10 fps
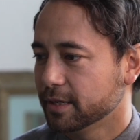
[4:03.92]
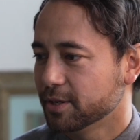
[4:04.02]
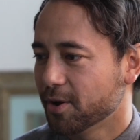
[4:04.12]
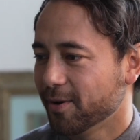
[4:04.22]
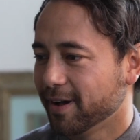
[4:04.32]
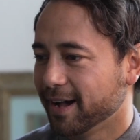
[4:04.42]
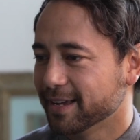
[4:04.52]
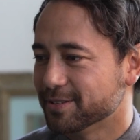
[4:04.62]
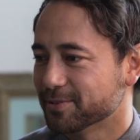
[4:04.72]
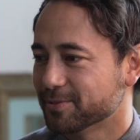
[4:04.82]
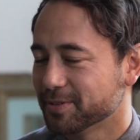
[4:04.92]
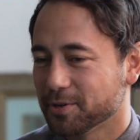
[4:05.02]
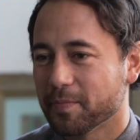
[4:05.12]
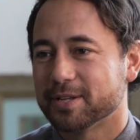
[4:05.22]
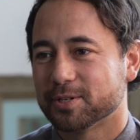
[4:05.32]
I do.
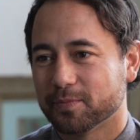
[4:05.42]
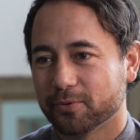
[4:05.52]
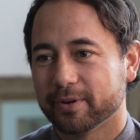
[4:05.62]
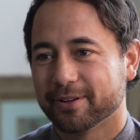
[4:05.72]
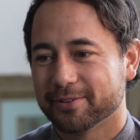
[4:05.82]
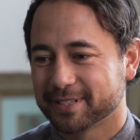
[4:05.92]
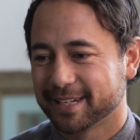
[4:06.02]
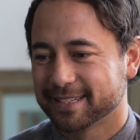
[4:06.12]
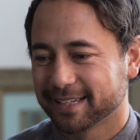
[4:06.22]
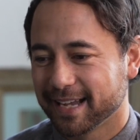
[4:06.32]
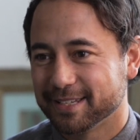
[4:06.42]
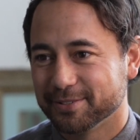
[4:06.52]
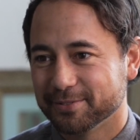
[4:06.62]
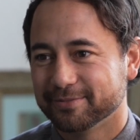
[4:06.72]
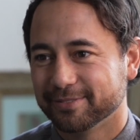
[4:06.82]
You mentioned burritos, and it's like I
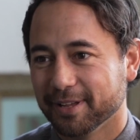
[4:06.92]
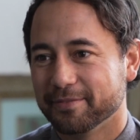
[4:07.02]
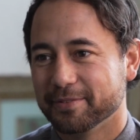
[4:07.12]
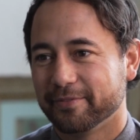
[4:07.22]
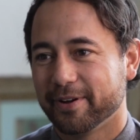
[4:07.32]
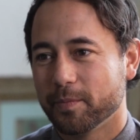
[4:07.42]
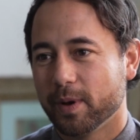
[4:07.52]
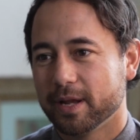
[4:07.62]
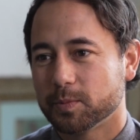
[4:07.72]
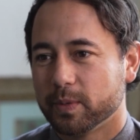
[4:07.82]
do love them very much.